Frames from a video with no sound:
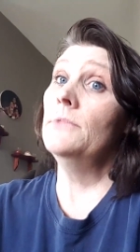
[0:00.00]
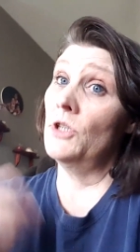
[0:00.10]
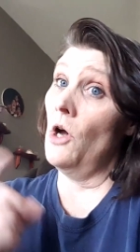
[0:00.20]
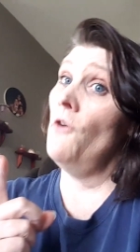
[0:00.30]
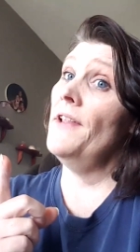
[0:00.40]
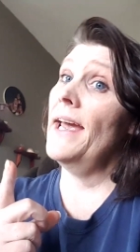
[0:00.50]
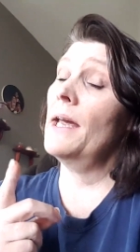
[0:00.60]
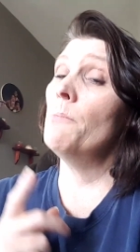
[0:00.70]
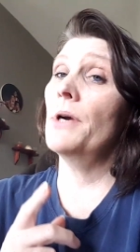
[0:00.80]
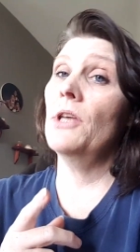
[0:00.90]
so hopefully I
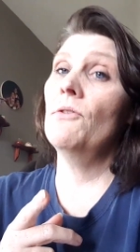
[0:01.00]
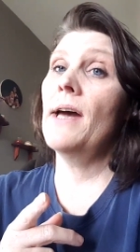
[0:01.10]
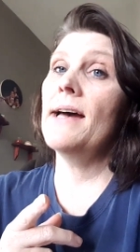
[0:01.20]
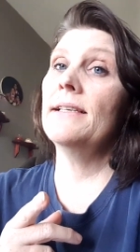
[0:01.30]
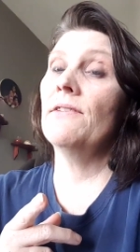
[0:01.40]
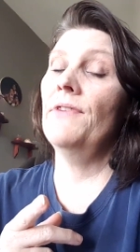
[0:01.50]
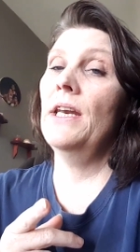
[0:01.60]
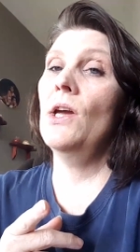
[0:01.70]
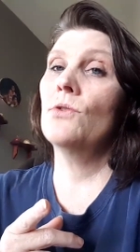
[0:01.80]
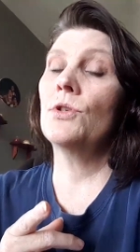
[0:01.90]
can bring you guys a video